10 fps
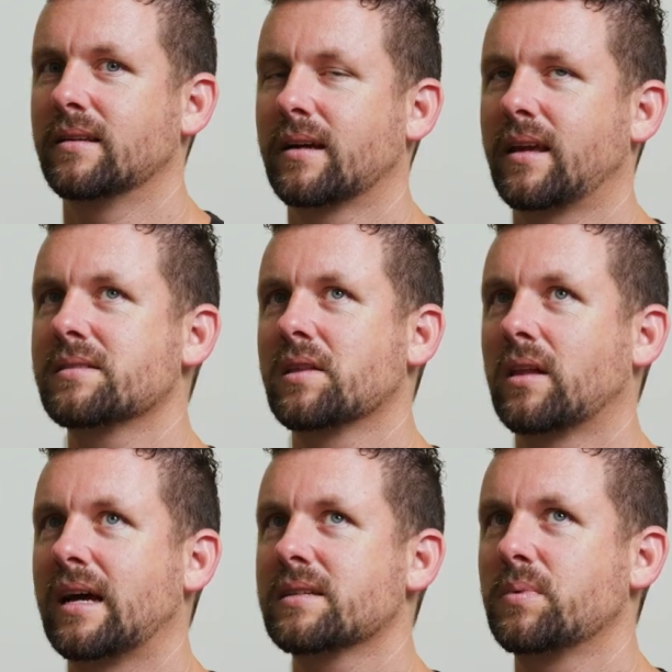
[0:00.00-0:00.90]
I guess the
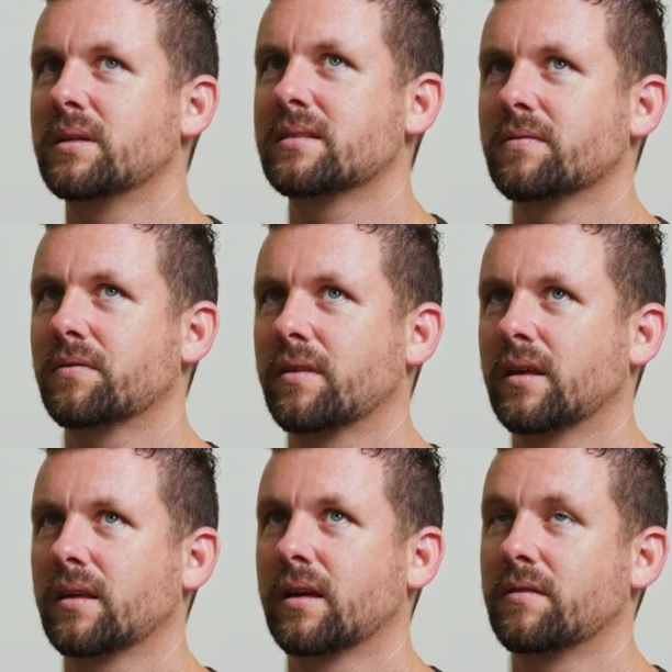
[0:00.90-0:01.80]
last piece of
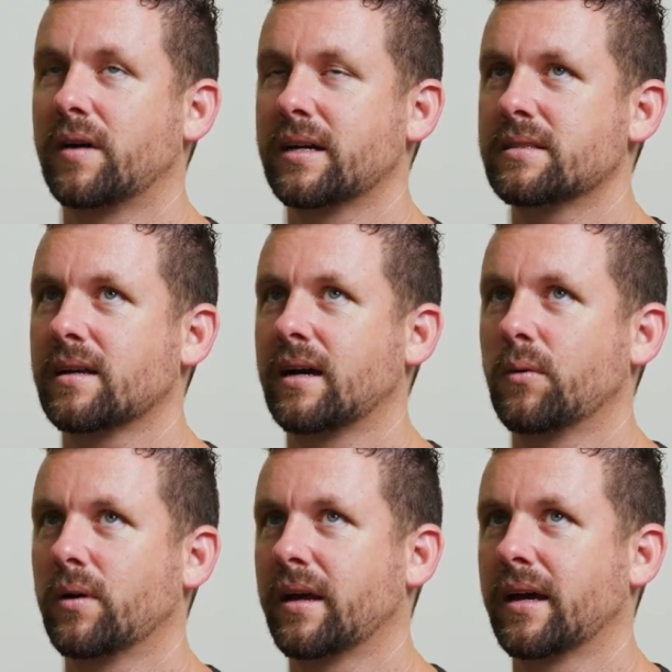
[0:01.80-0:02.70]
advice I
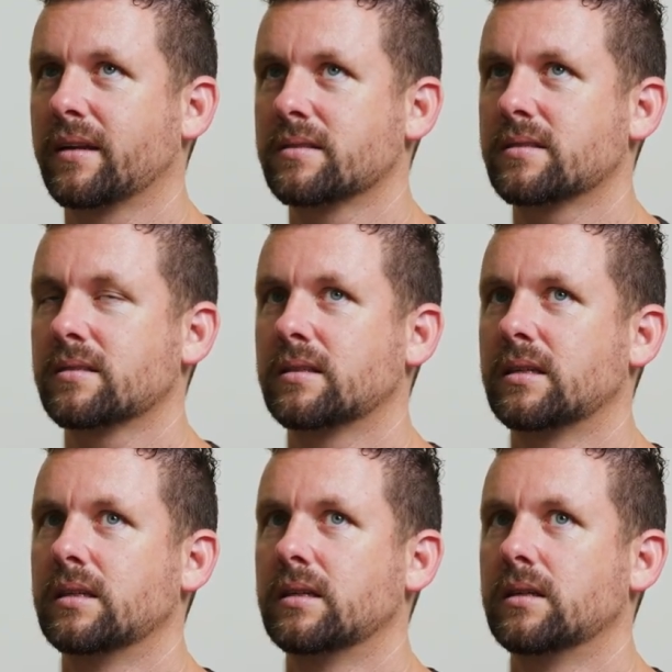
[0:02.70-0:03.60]
would add is
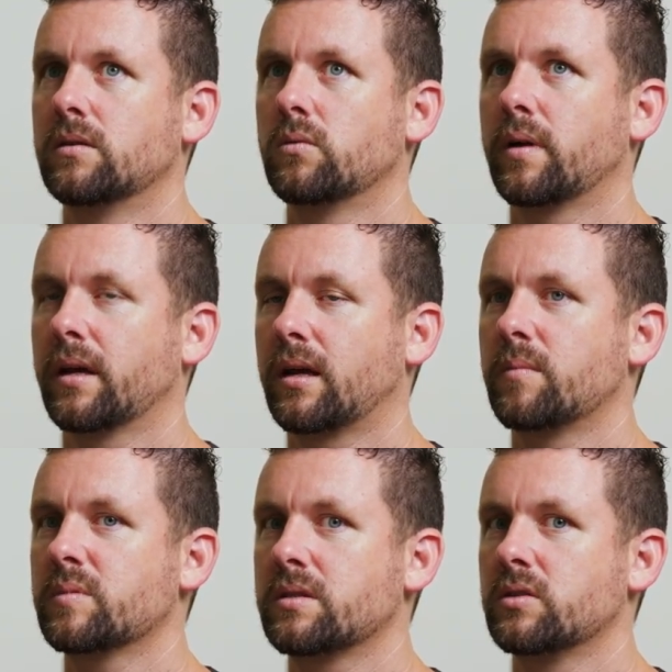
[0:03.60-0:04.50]
when it
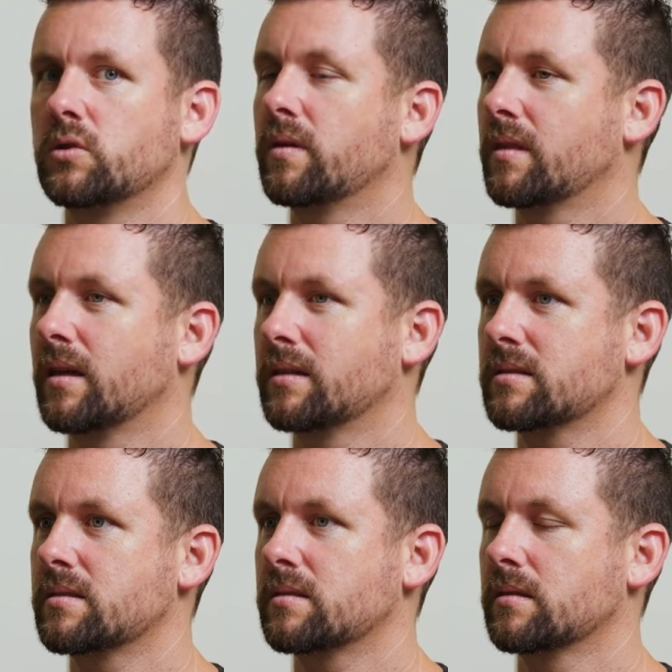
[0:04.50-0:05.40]
comes to doing
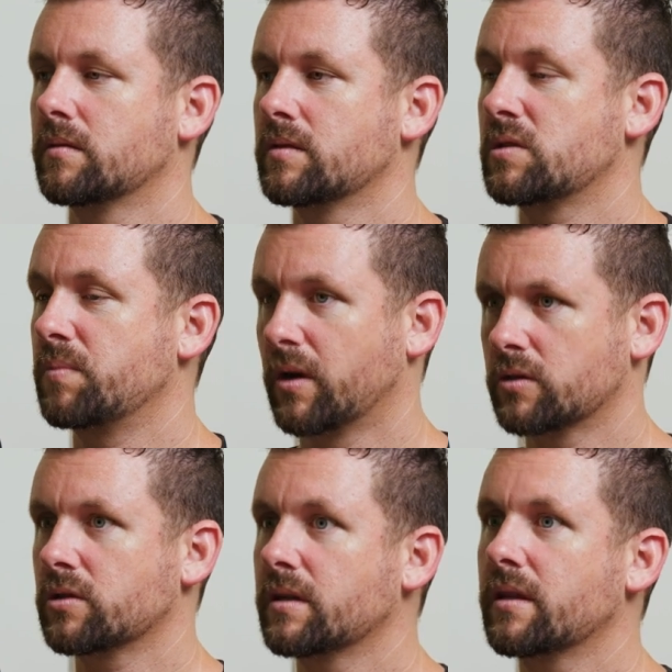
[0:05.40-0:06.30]
things
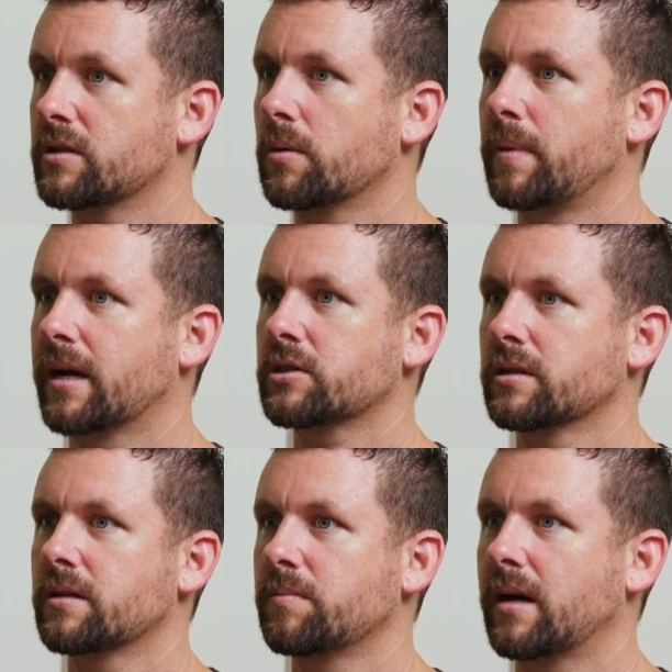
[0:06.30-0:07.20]
spiritually that you're
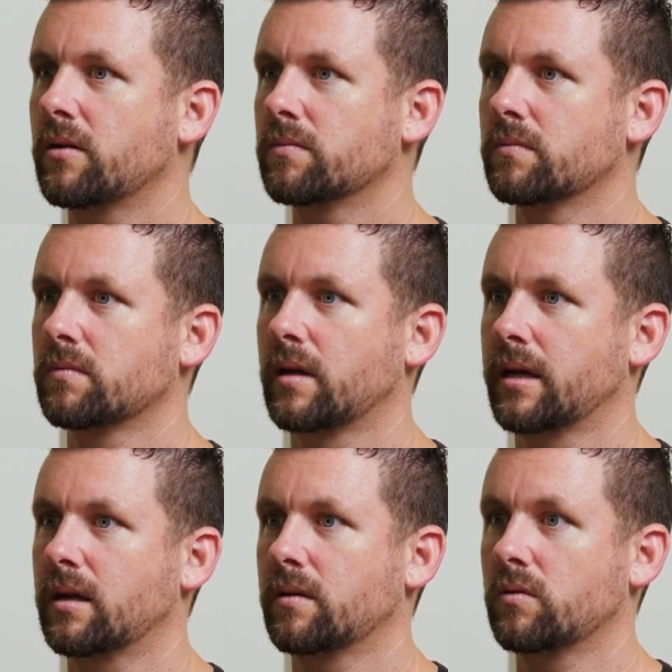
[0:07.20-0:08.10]
passionate about,
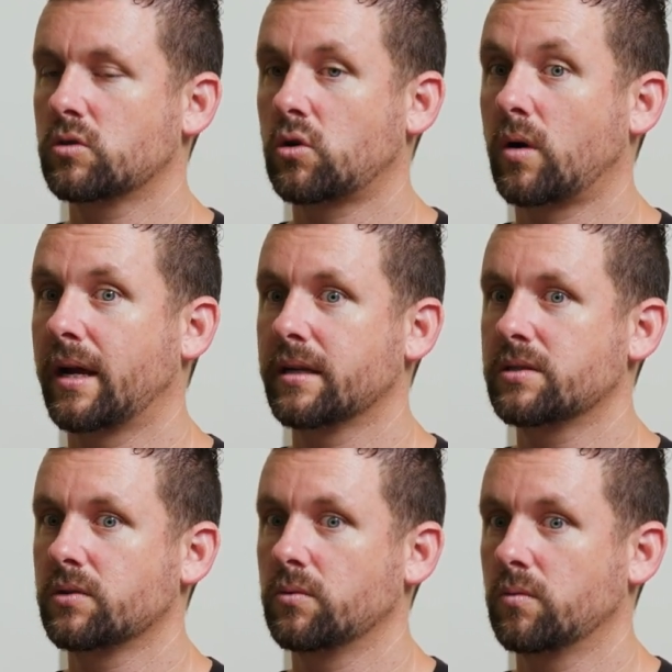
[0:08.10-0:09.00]
like trying
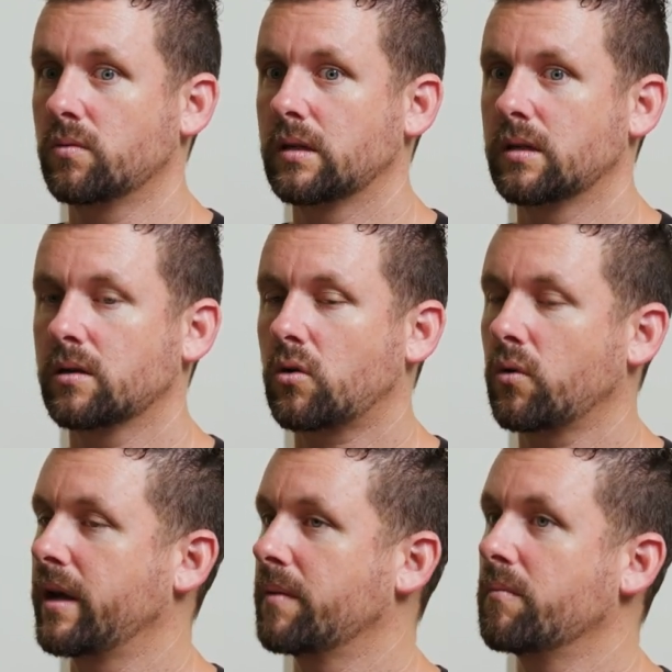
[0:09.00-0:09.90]
to
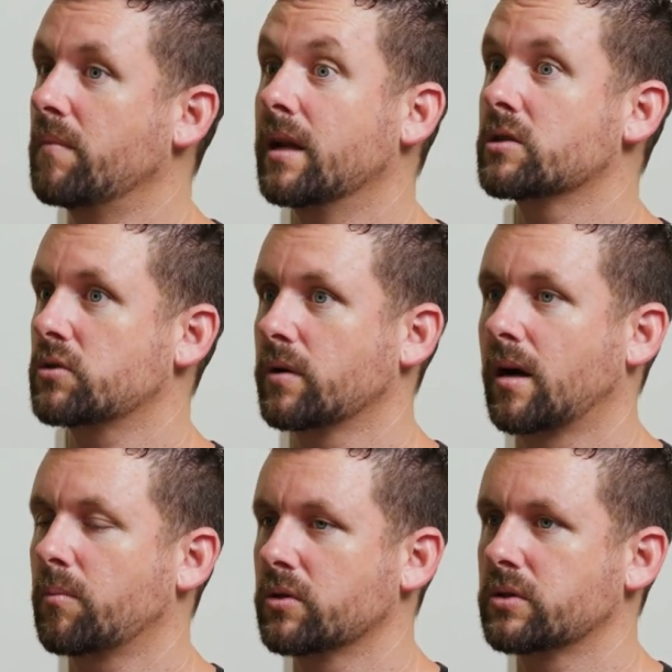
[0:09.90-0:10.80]
create ministry
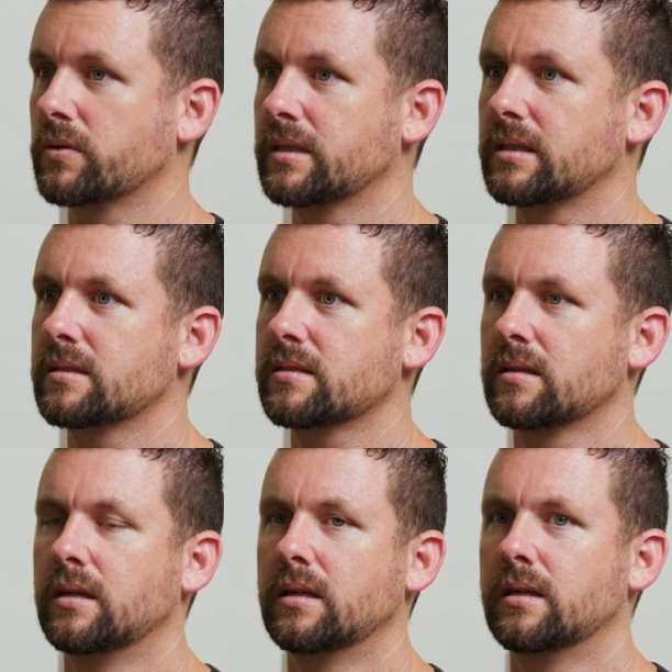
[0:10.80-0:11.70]
opportunities,
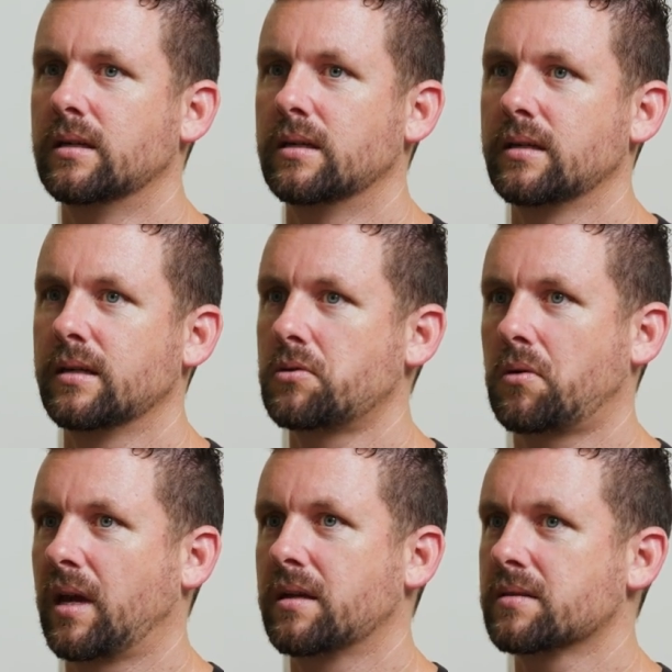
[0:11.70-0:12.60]
it's
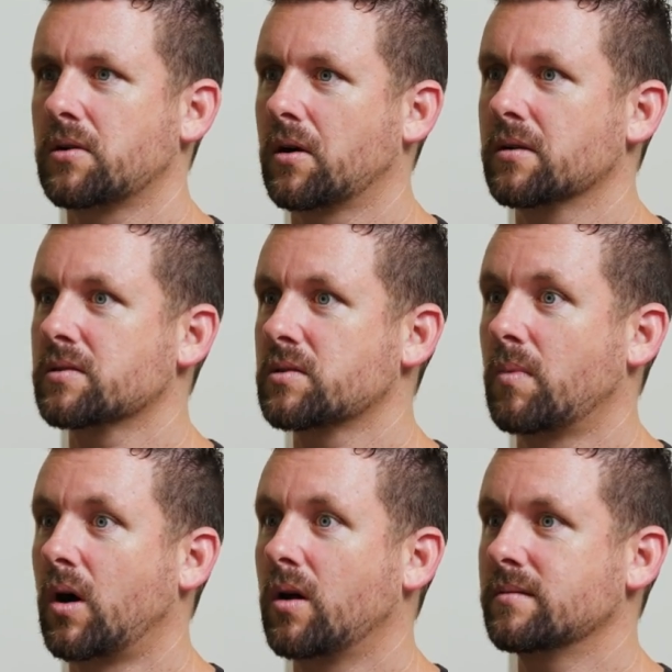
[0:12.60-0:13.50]
okay to start
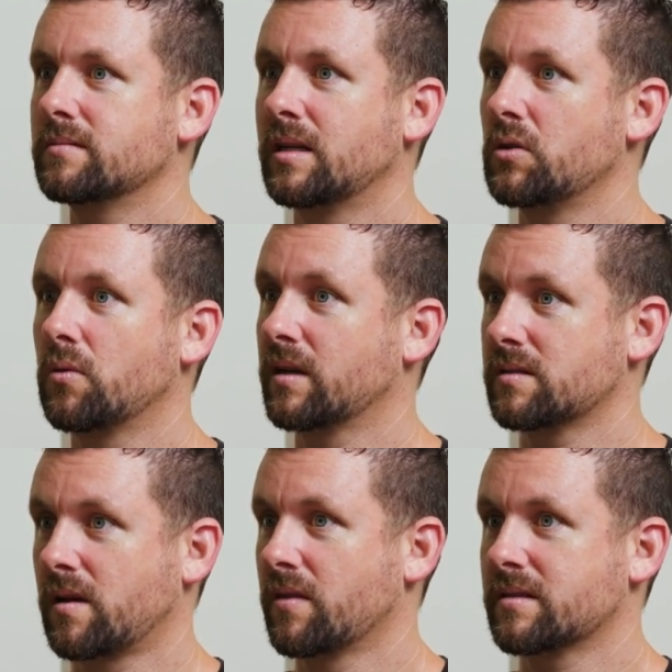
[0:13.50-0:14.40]
small and do
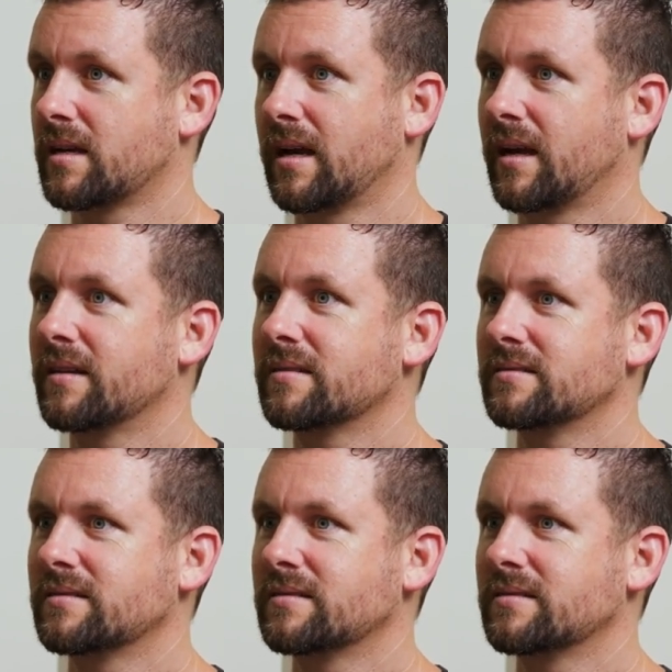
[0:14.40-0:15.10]
things on the side.